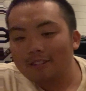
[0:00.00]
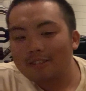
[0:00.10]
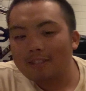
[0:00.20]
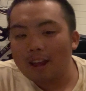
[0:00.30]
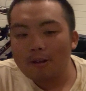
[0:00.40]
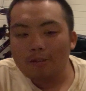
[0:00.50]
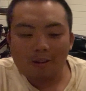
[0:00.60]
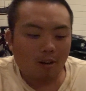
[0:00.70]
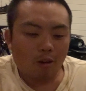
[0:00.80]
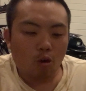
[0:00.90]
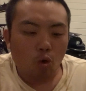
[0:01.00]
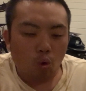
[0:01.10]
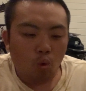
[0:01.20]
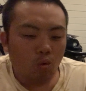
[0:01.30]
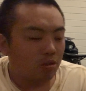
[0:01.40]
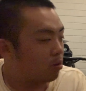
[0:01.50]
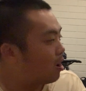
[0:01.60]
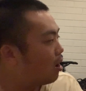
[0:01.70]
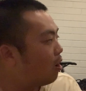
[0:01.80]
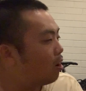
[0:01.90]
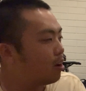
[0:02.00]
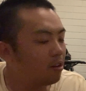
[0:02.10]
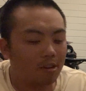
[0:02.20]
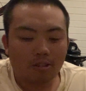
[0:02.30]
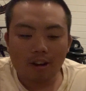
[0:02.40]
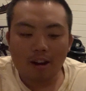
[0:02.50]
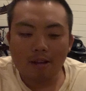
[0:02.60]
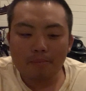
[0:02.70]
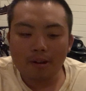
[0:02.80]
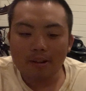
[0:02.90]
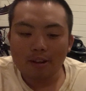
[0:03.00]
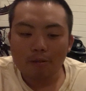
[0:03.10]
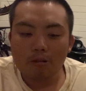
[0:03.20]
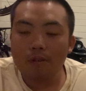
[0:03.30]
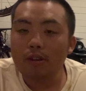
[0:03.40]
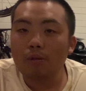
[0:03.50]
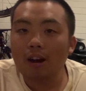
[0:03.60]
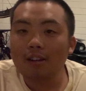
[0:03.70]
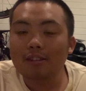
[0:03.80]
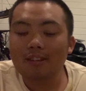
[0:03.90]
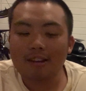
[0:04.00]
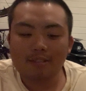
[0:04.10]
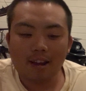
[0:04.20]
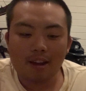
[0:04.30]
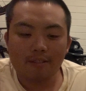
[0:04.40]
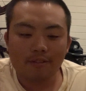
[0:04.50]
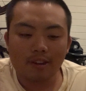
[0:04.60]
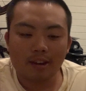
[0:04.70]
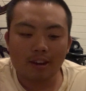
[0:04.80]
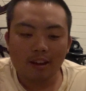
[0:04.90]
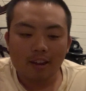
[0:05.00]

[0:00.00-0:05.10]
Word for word: Stay cool. It's quite hot here in Australia, but wherever you are, stay safe and